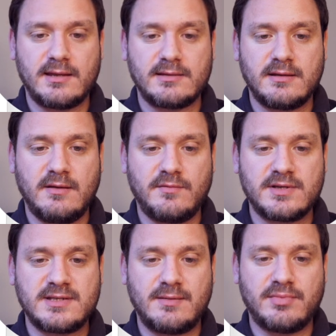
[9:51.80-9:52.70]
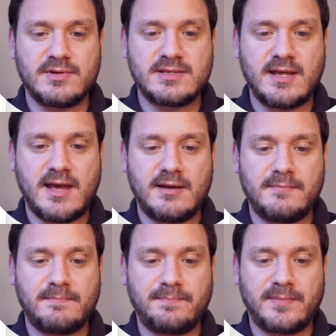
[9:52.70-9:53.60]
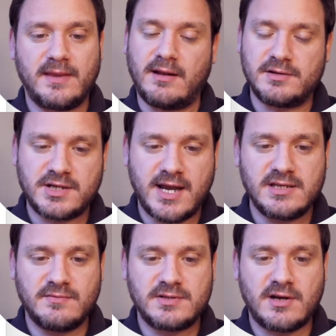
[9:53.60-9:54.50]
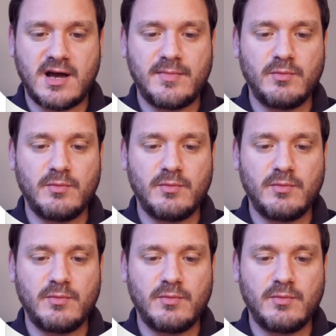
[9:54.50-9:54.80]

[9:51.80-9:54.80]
The invoice number is that, That'll change every time.